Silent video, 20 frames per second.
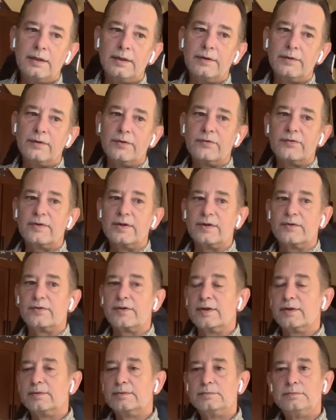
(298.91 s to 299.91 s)
Those things
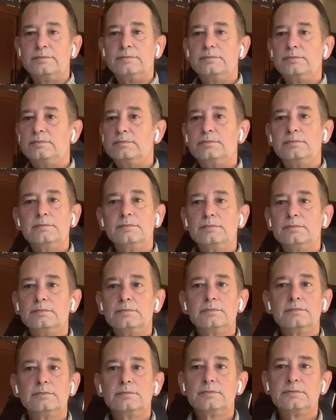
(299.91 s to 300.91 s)
get
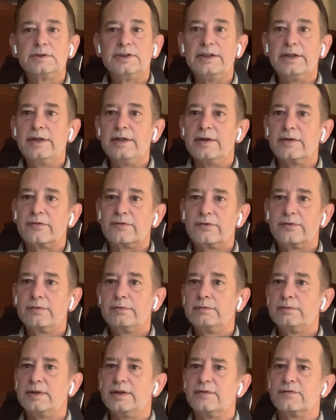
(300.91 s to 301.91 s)
tedious
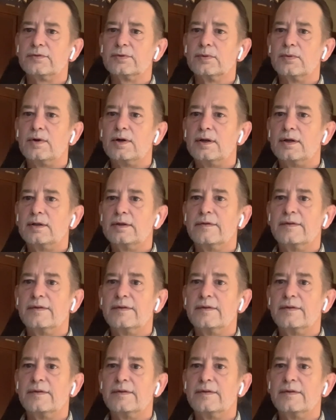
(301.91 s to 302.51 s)
after a while,